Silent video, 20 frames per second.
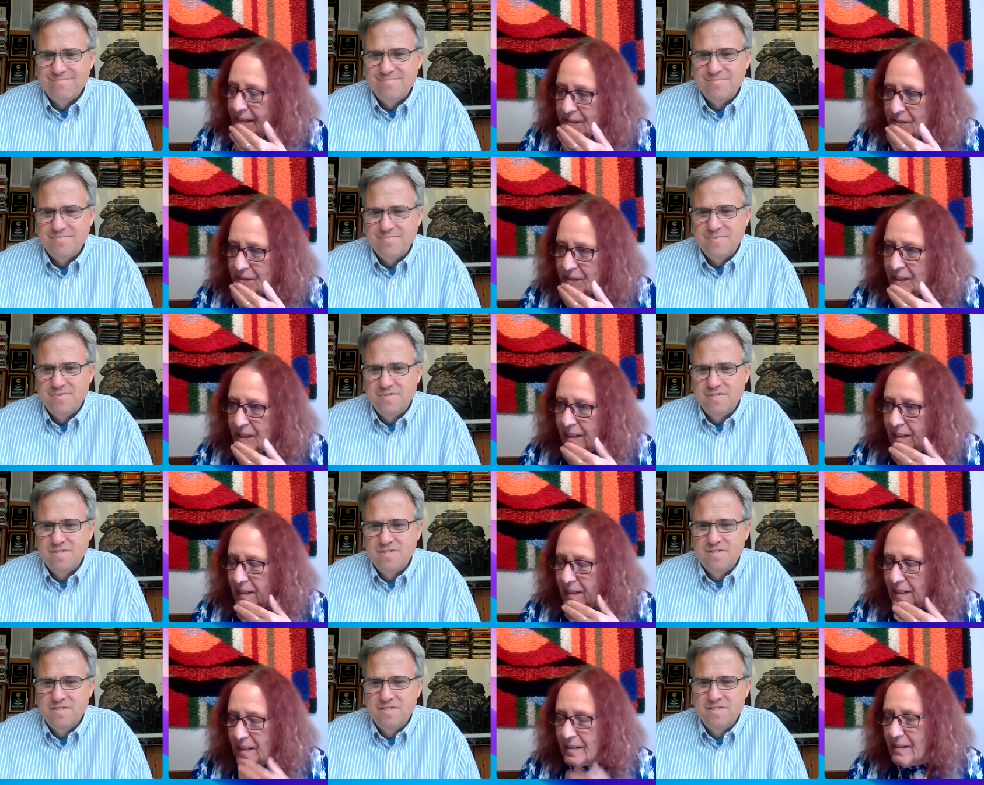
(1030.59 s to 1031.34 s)
Speaker 1: uh,
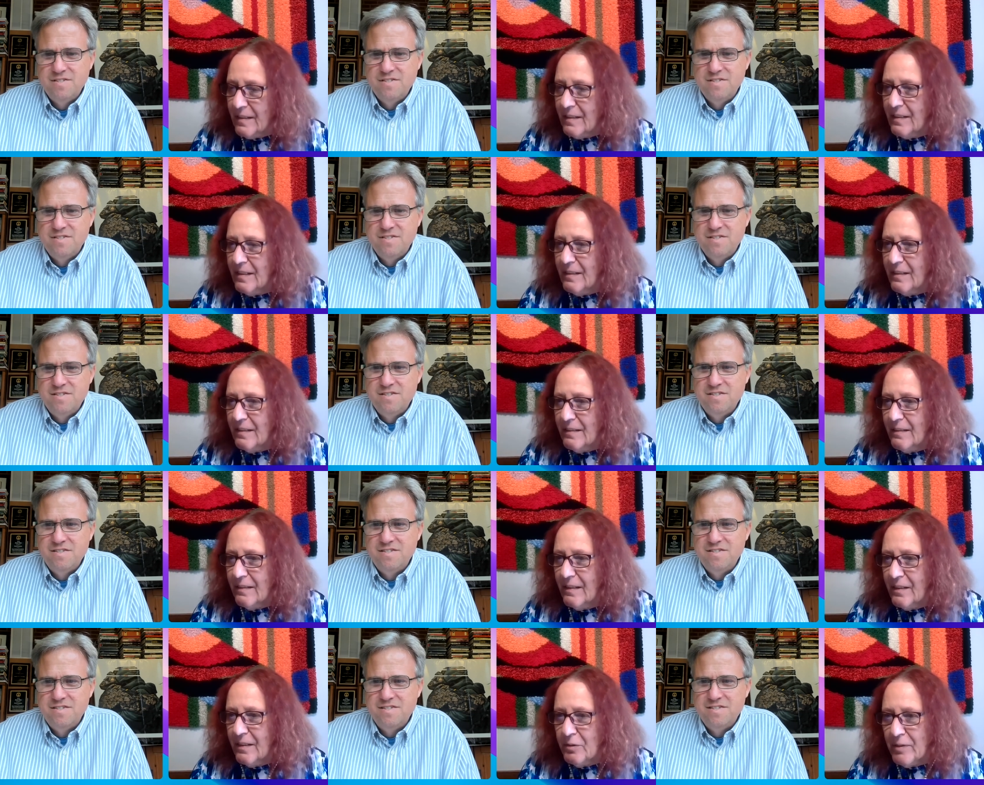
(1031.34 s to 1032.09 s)
is
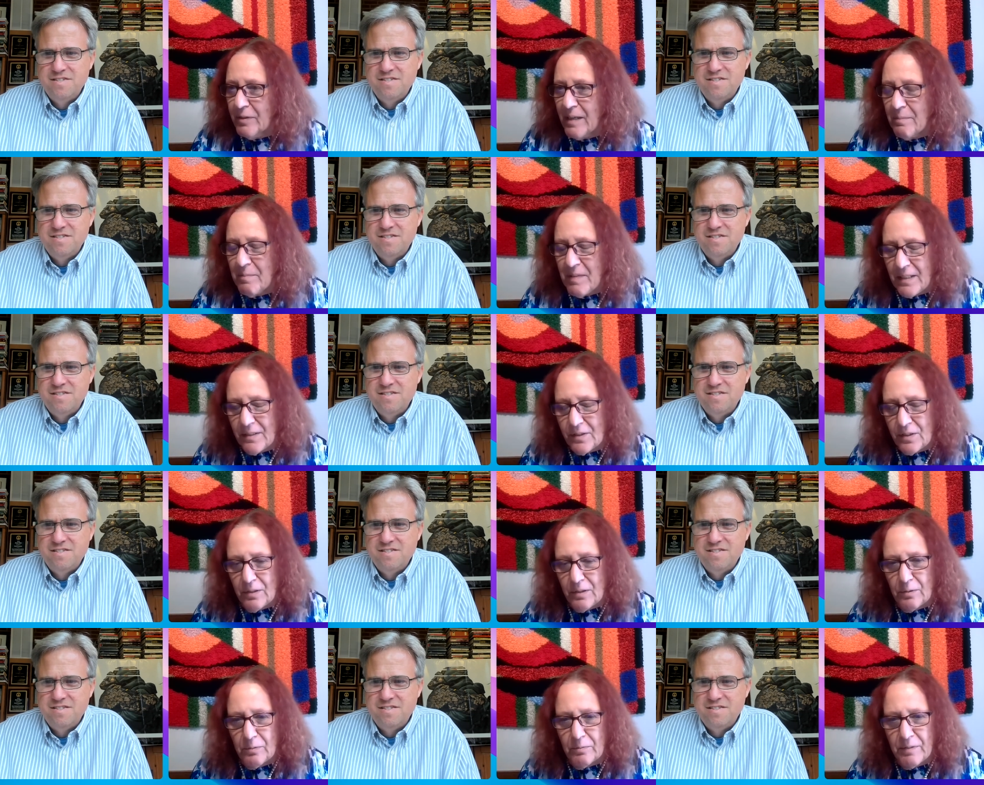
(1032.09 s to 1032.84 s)
the
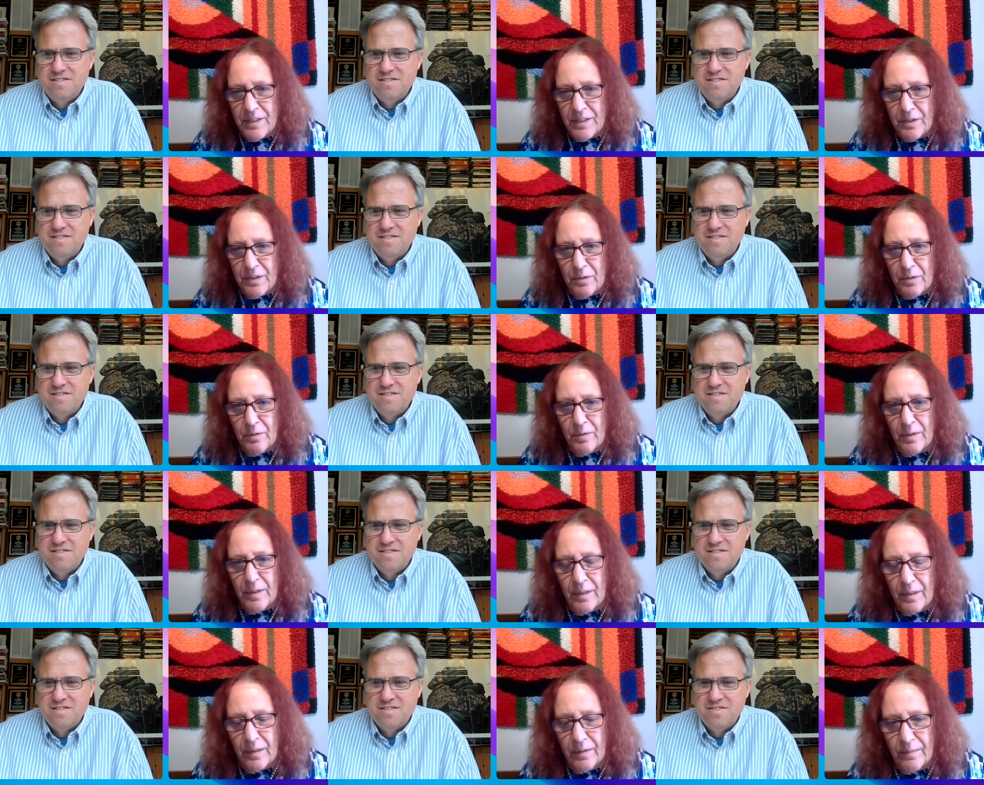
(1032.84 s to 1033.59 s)
agreement
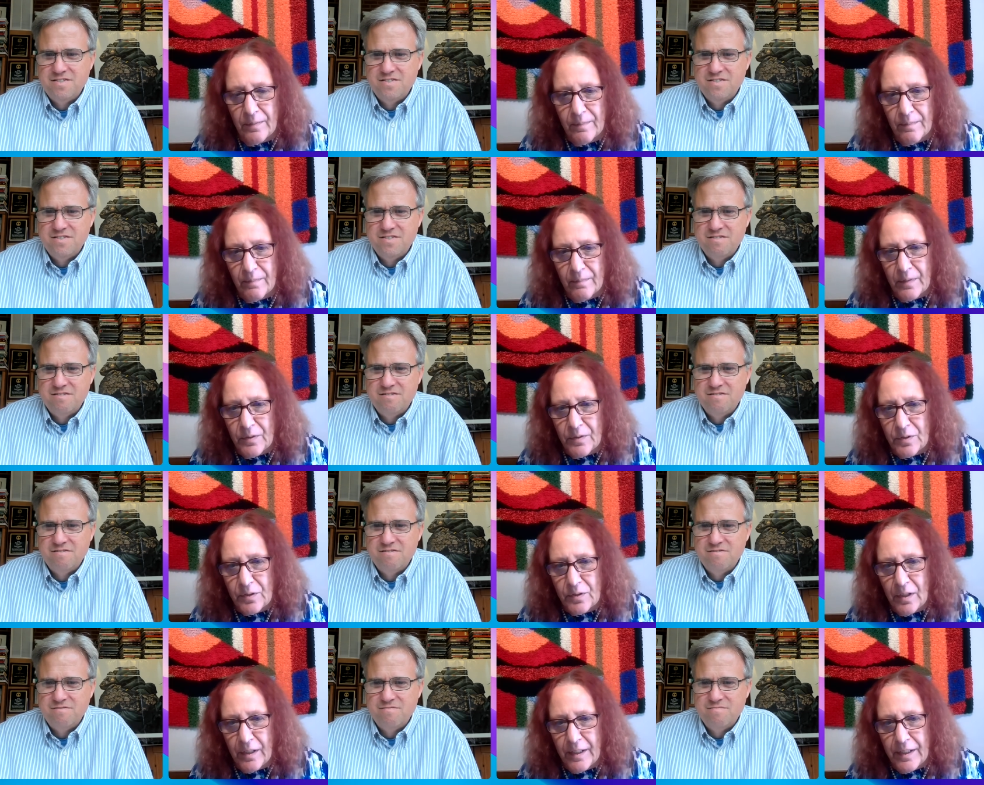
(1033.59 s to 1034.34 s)
to renew
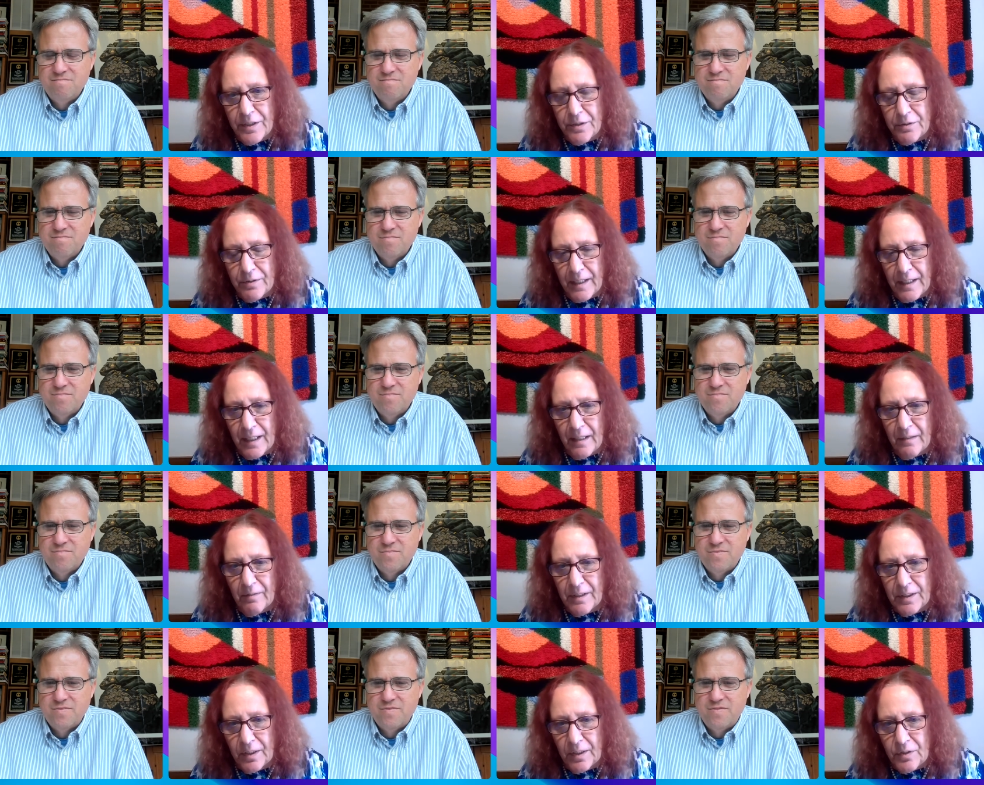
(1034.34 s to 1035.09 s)
the, the
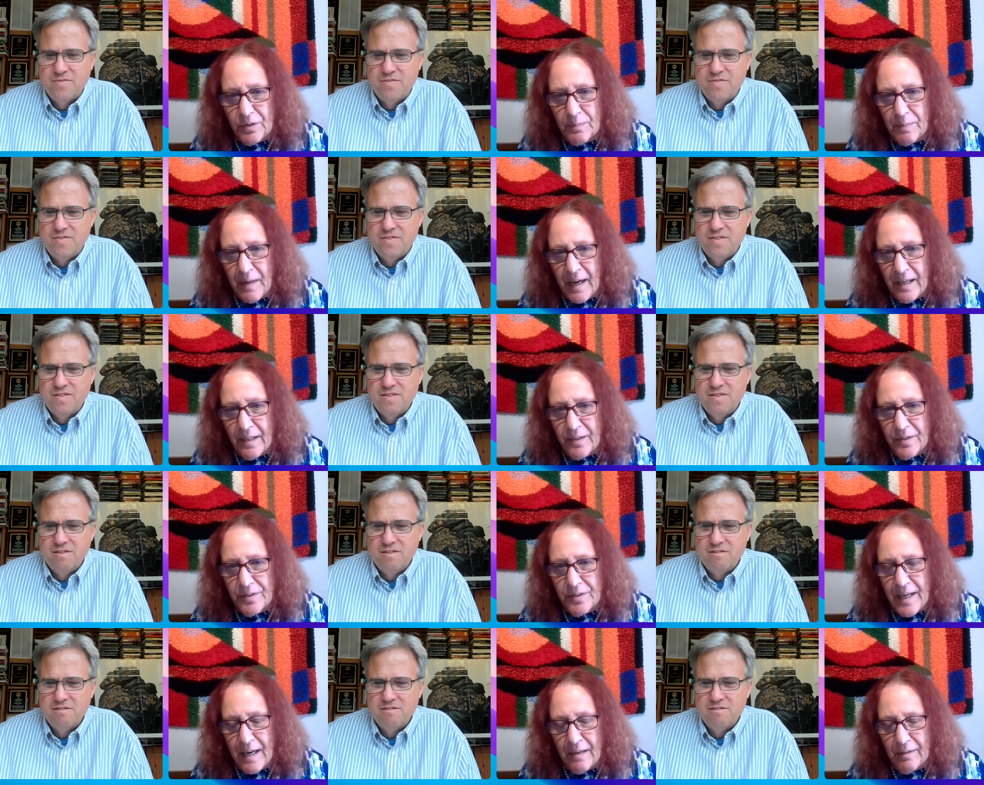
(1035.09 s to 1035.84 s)
START treaty,
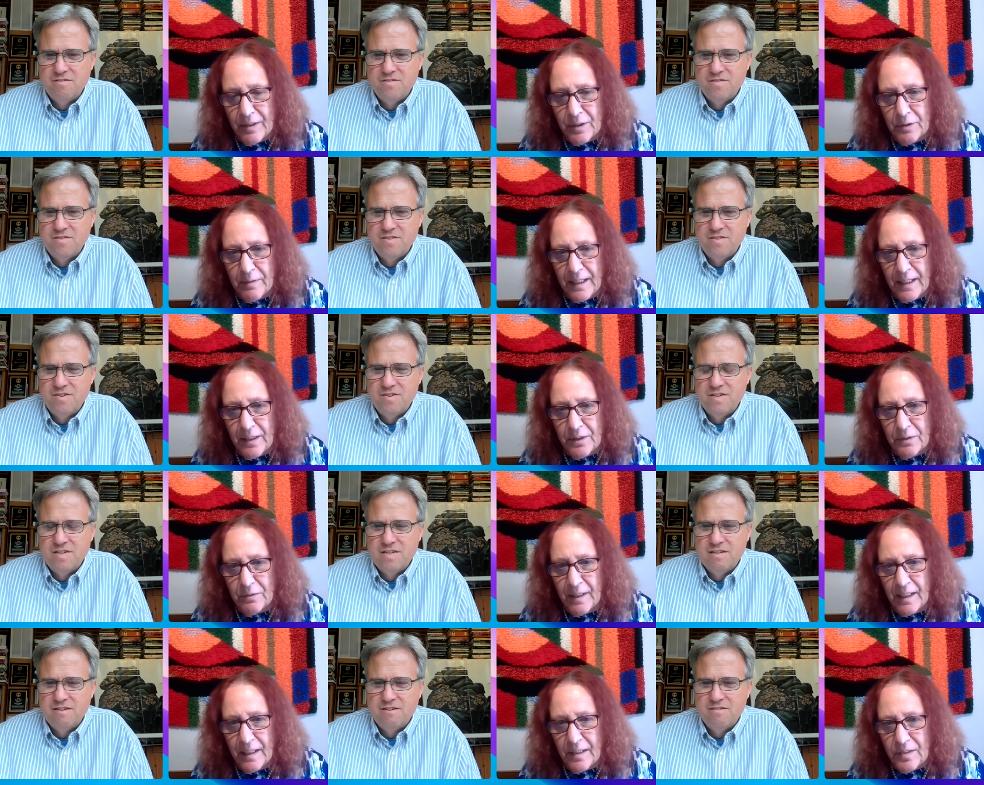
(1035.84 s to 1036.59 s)
which expires
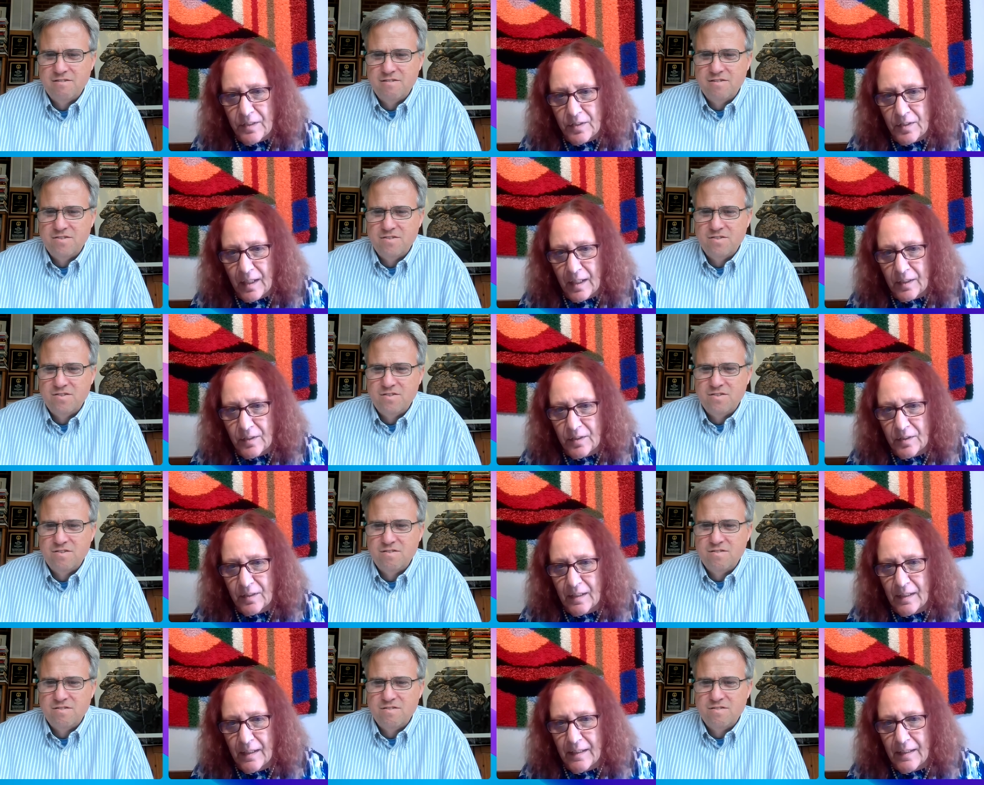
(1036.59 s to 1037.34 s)
now in
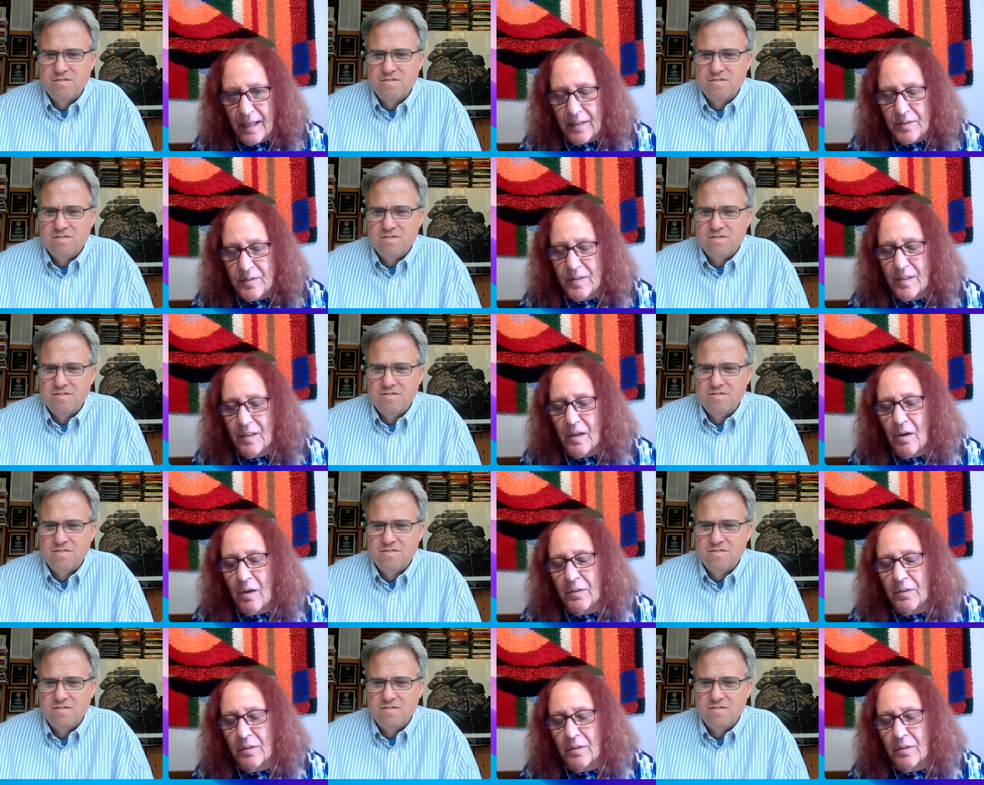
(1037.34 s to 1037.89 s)
2026.